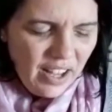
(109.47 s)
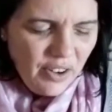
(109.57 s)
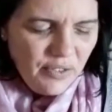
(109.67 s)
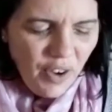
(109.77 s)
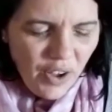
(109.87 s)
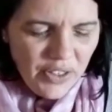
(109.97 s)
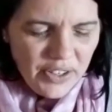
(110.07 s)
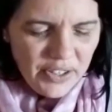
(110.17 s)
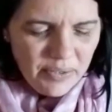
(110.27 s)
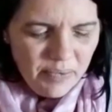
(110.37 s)

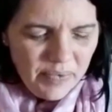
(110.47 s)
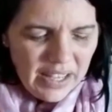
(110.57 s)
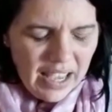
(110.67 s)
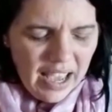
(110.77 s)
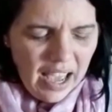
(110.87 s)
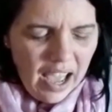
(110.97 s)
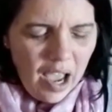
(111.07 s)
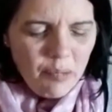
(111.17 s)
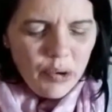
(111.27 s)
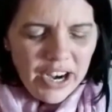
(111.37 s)
Father, I
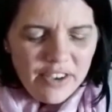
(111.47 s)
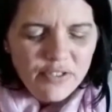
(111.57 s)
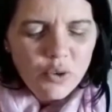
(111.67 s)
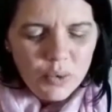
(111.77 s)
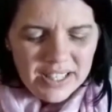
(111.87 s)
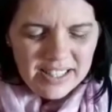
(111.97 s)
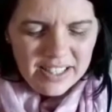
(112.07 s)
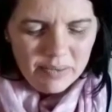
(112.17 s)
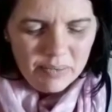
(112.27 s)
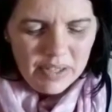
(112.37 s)
pray for
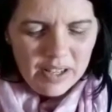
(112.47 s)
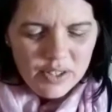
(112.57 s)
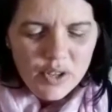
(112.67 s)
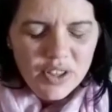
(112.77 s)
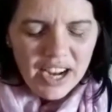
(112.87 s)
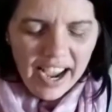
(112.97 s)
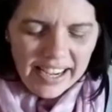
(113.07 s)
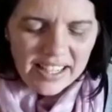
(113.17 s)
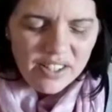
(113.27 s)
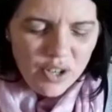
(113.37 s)
wisdom so that I
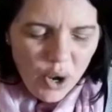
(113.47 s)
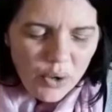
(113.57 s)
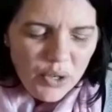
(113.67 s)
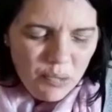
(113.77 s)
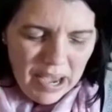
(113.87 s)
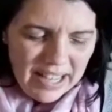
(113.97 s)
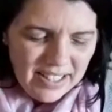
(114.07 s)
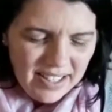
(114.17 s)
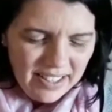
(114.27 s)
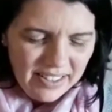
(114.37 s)
can know you
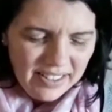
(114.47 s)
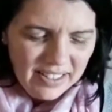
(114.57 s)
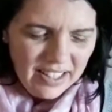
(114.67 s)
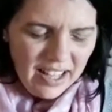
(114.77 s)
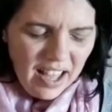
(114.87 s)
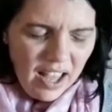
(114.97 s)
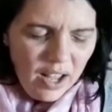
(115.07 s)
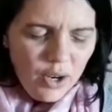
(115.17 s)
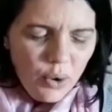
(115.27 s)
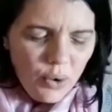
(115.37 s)
better.
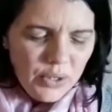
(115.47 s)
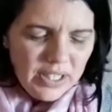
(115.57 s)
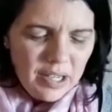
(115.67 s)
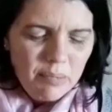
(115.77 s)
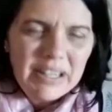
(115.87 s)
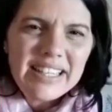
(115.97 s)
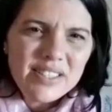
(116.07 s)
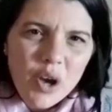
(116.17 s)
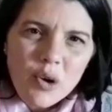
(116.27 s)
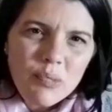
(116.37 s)
Lord, please
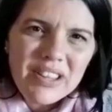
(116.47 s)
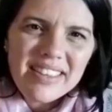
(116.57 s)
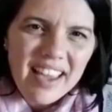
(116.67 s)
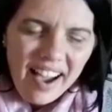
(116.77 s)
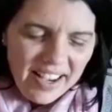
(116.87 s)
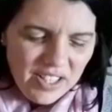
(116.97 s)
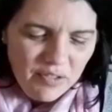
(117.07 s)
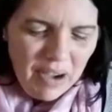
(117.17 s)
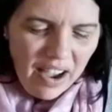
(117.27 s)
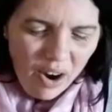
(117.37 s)
open the eyes of
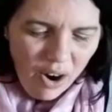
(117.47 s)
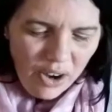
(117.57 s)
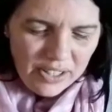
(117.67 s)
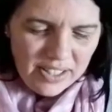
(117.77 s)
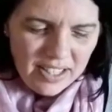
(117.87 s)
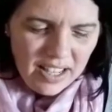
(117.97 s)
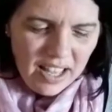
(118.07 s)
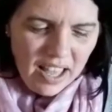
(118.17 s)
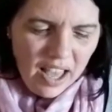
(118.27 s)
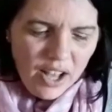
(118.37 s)
my heart
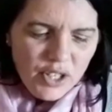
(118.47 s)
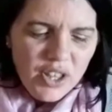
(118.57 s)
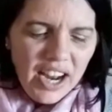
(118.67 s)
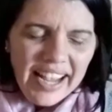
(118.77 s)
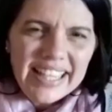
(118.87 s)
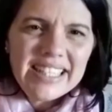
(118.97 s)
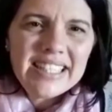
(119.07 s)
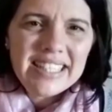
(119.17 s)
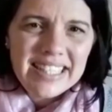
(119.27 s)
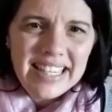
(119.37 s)
so that I can
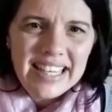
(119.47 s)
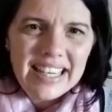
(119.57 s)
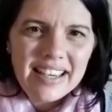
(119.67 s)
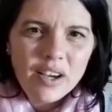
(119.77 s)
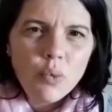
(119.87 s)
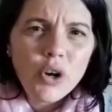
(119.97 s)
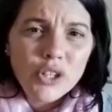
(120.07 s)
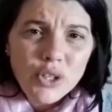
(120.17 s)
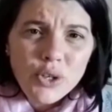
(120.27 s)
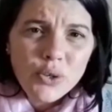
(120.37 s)
see what
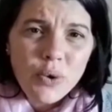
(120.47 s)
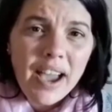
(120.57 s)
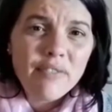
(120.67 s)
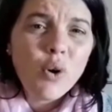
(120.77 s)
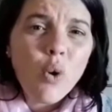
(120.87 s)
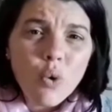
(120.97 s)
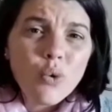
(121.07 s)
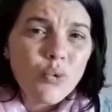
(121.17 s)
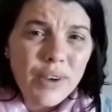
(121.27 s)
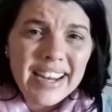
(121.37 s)
you have
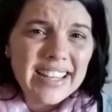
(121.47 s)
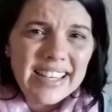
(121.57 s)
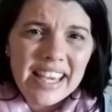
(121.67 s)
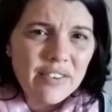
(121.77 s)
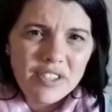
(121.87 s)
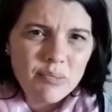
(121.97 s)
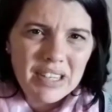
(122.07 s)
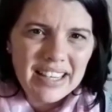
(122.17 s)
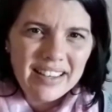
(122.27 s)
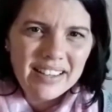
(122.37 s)
already given
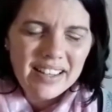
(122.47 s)
me.